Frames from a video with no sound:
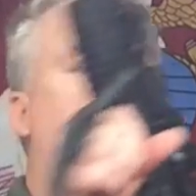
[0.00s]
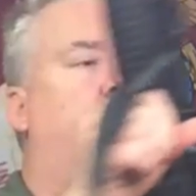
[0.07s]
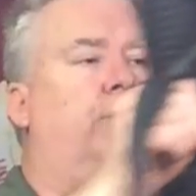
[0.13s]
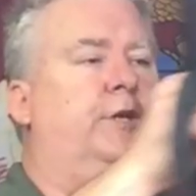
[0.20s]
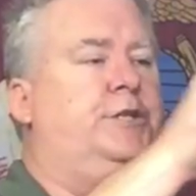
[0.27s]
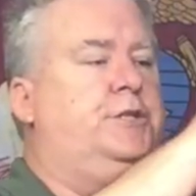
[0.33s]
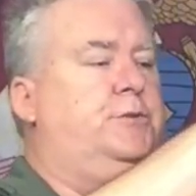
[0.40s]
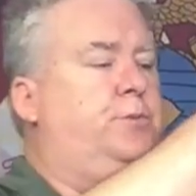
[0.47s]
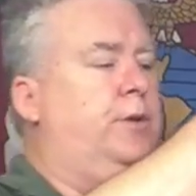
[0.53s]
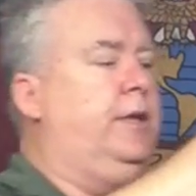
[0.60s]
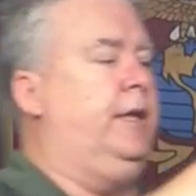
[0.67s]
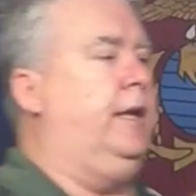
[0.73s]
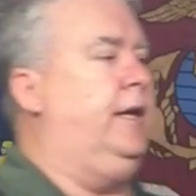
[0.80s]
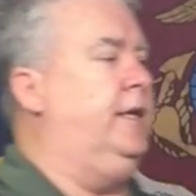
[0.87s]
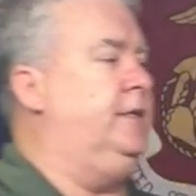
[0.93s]
which is
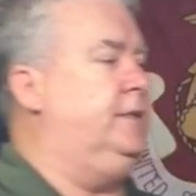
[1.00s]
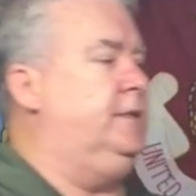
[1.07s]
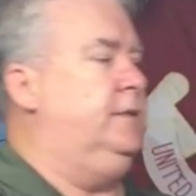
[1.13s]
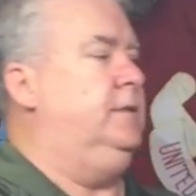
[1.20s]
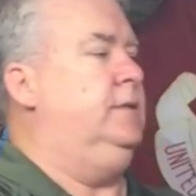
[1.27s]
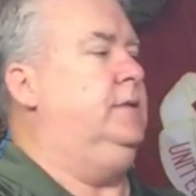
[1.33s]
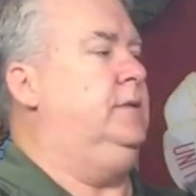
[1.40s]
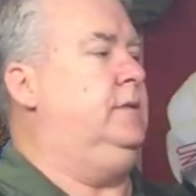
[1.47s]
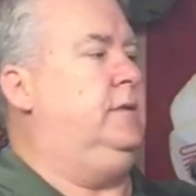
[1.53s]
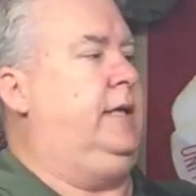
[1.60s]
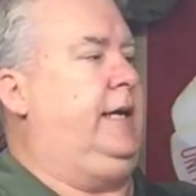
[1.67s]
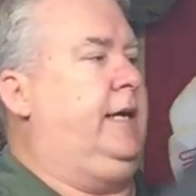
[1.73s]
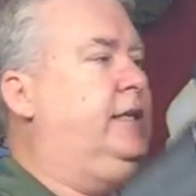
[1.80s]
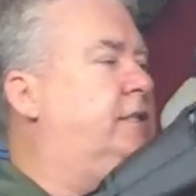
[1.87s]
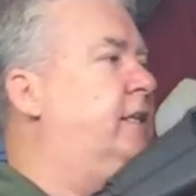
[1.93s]
really nice.
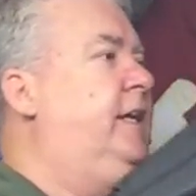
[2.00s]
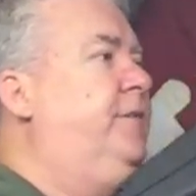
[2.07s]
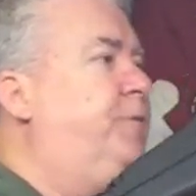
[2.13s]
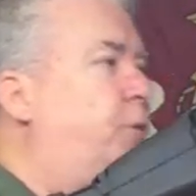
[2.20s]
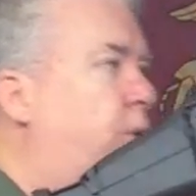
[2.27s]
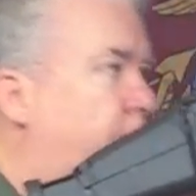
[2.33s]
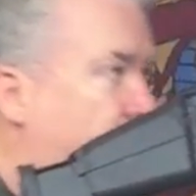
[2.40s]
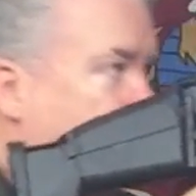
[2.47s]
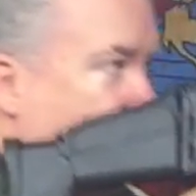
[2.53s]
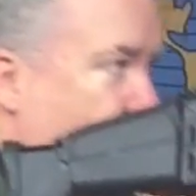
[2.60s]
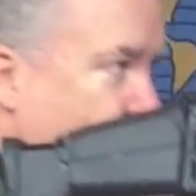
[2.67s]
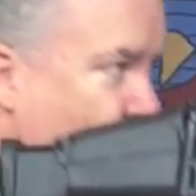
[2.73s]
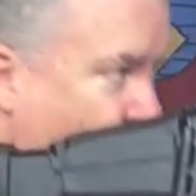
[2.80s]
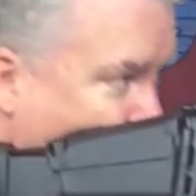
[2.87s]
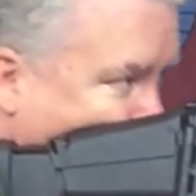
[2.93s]
Like I said, if you're wearing
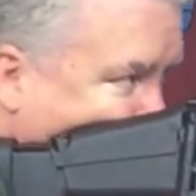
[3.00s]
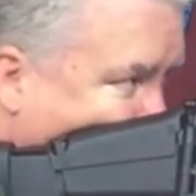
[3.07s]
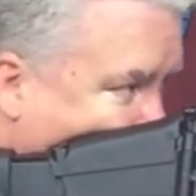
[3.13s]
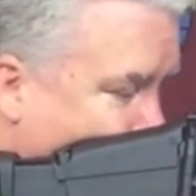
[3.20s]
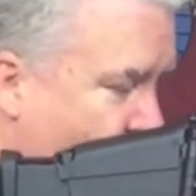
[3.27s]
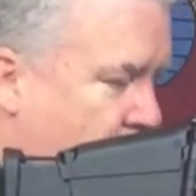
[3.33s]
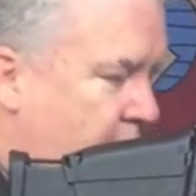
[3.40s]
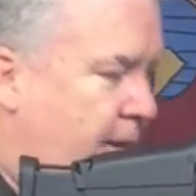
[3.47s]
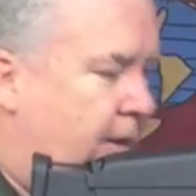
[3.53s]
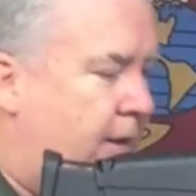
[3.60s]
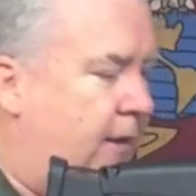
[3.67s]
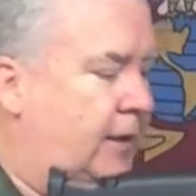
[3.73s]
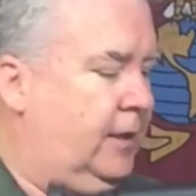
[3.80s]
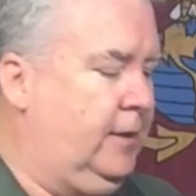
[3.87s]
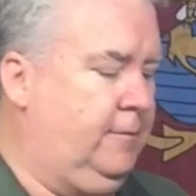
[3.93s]
body armor,
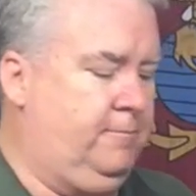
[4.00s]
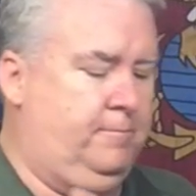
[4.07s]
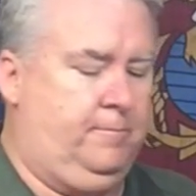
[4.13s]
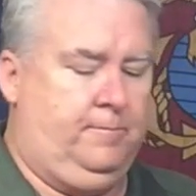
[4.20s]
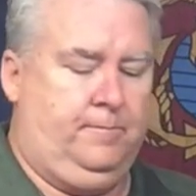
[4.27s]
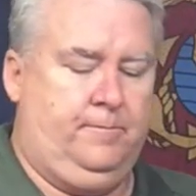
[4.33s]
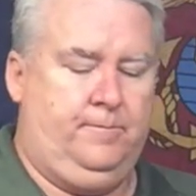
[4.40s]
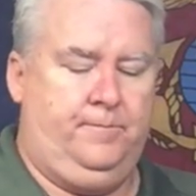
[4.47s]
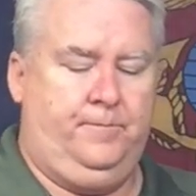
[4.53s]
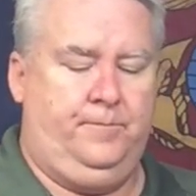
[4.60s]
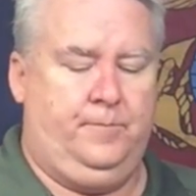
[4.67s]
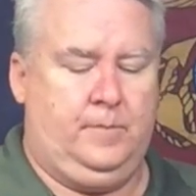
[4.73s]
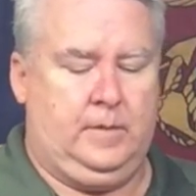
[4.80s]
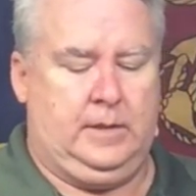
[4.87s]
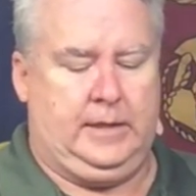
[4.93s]

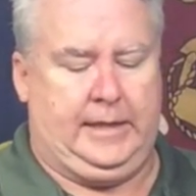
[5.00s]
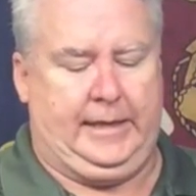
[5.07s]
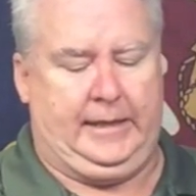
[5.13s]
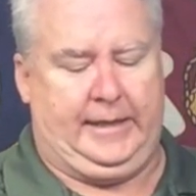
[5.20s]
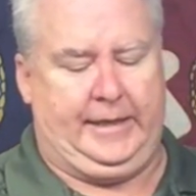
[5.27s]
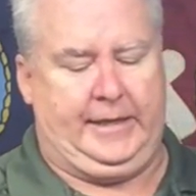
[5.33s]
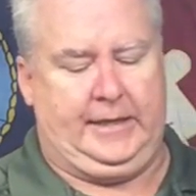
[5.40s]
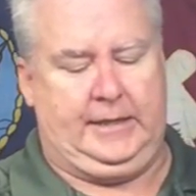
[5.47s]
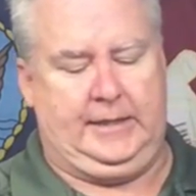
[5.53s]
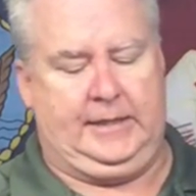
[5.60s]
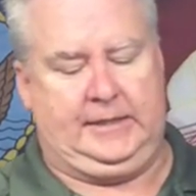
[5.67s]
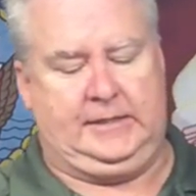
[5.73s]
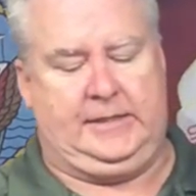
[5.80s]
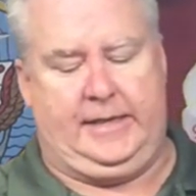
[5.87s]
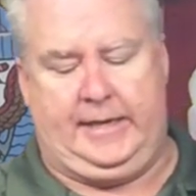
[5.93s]
I like it
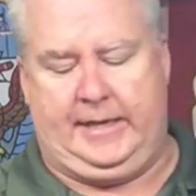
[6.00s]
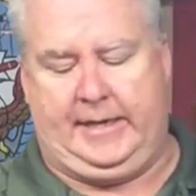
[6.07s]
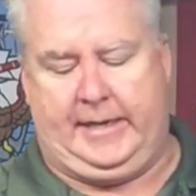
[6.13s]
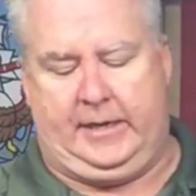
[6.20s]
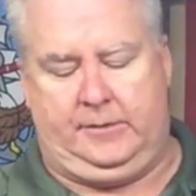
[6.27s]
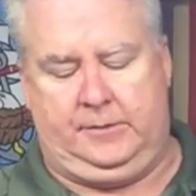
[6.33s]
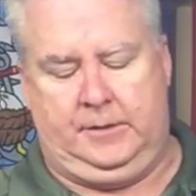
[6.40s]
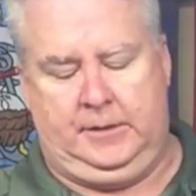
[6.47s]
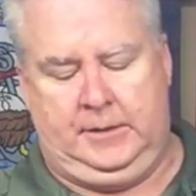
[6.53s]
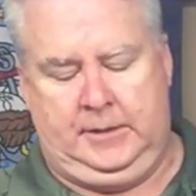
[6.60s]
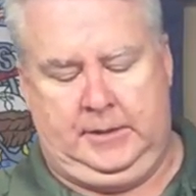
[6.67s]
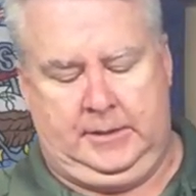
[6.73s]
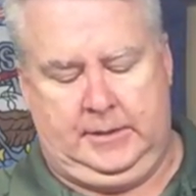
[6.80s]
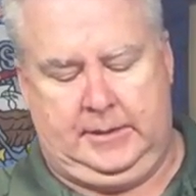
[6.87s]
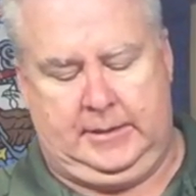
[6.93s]
extended out
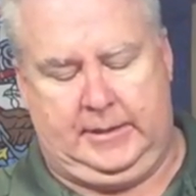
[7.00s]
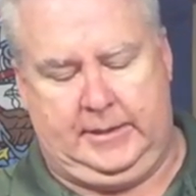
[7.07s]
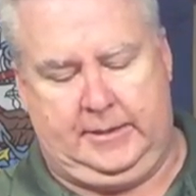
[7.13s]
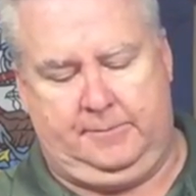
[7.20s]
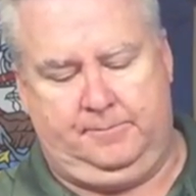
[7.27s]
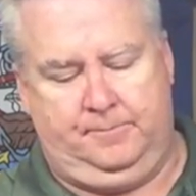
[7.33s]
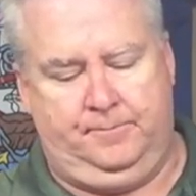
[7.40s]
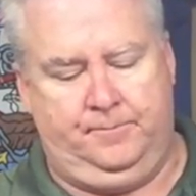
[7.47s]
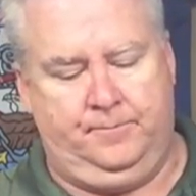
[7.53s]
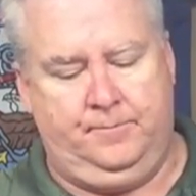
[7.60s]
to